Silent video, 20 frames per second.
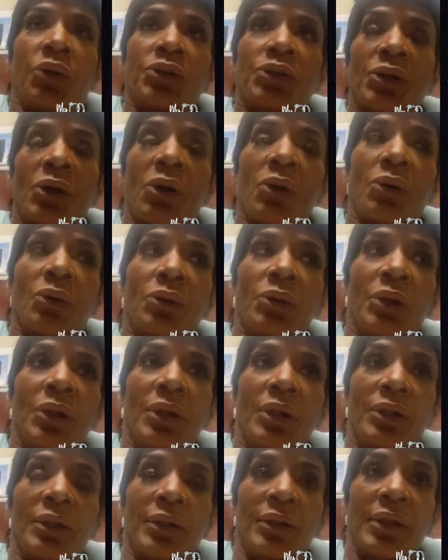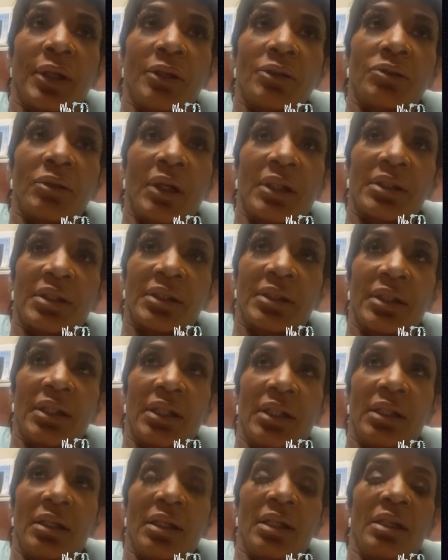So, they're trying to
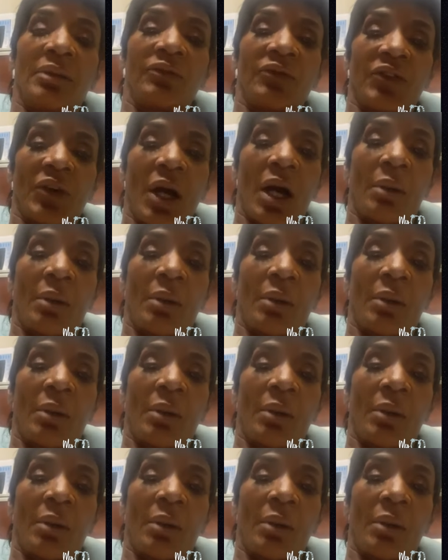see if